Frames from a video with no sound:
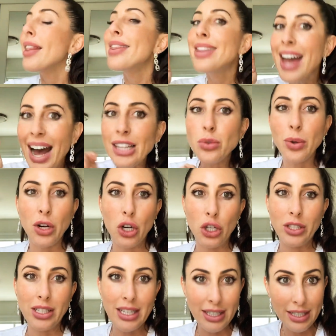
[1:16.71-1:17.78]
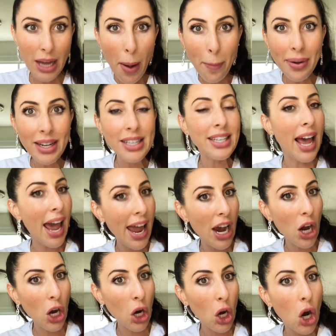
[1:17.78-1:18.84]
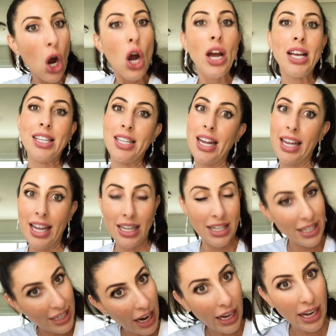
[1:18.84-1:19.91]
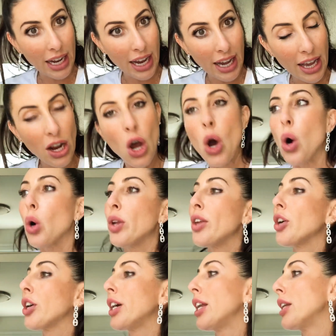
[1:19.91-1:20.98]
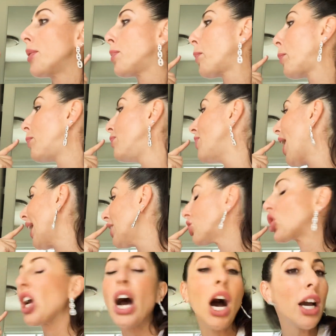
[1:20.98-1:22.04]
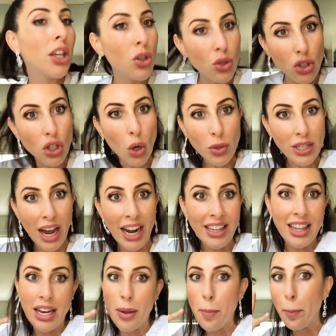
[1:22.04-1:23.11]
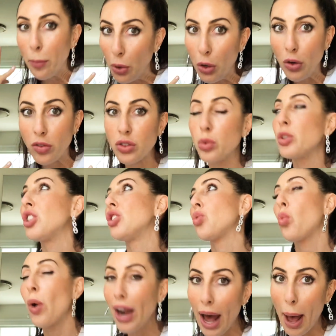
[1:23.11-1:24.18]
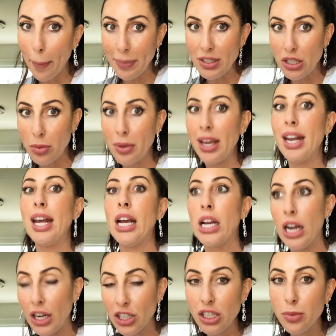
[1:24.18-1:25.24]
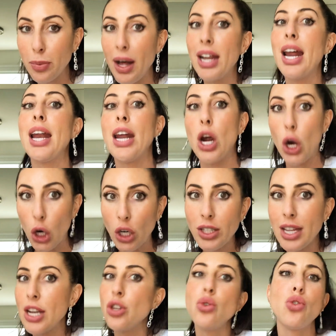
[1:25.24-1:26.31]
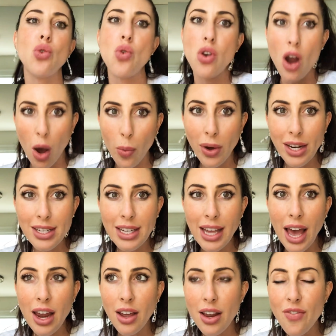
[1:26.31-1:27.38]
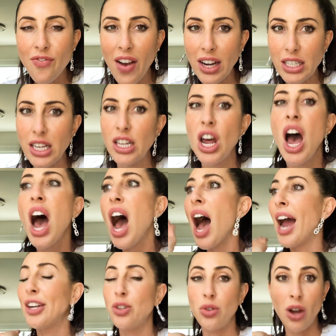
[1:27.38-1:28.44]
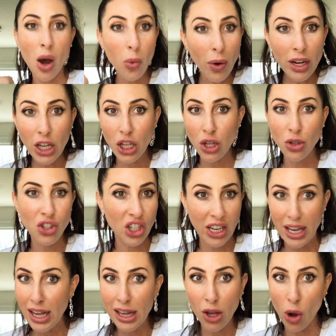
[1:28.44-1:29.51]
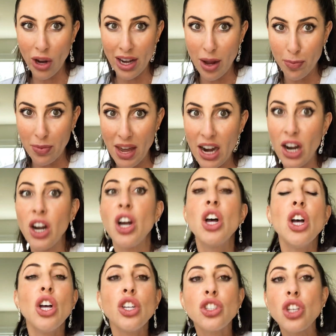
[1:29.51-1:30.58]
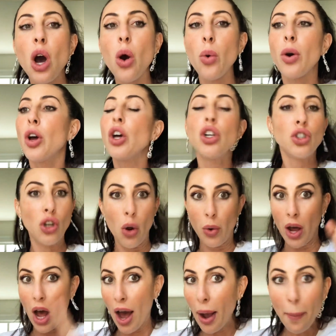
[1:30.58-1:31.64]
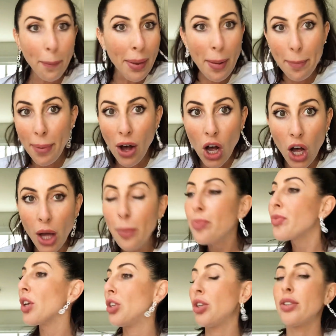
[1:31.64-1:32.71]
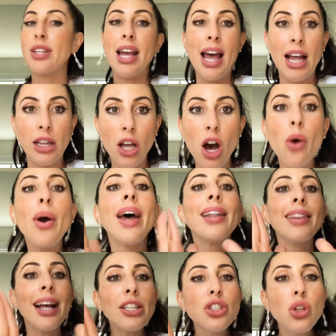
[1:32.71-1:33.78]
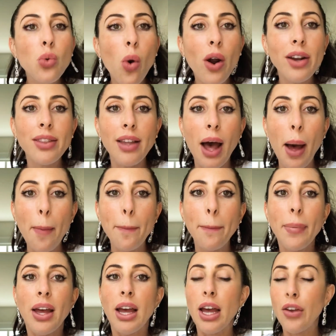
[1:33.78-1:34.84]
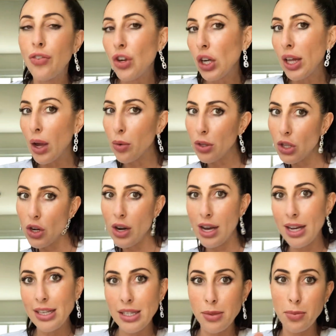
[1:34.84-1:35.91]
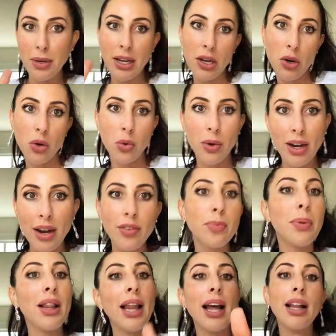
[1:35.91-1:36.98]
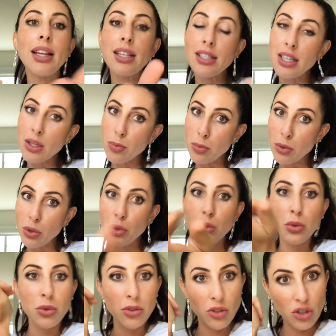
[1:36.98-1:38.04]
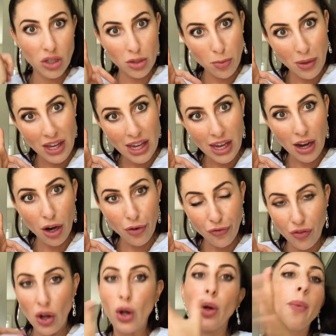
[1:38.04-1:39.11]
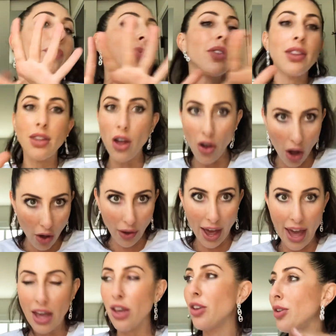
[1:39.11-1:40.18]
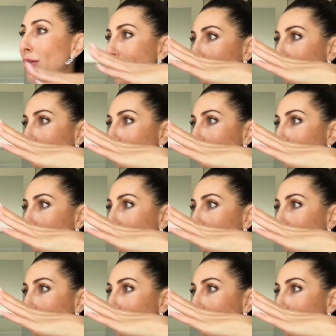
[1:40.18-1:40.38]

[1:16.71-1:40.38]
That's what hurts, because somebody's hair is going to get stuck in it, or they're going to hug you so tight that it moves, which is what happened to me, and it gushes blood and it hurts, and you do not want it to get infected. I do not want a huge keloid up there. So don't hug people, don't say hello unless you warn them. If you're with your husband or whatever, be listen, boo, just be careful. Okay, you